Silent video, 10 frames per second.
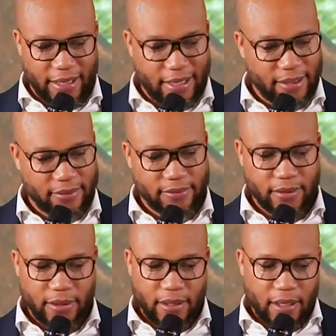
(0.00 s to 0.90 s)
and
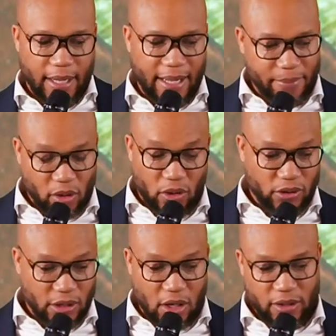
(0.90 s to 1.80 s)
I've been
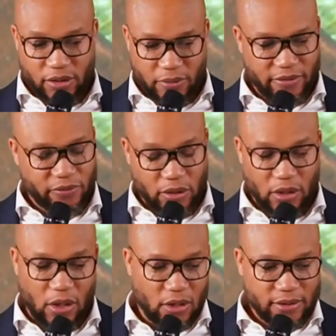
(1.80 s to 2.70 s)
holding on to it for a
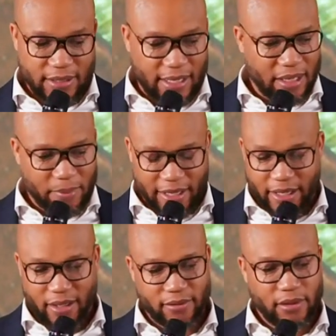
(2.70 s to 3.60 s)
long time,
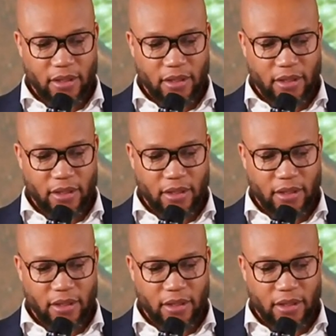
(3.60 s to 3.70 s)
and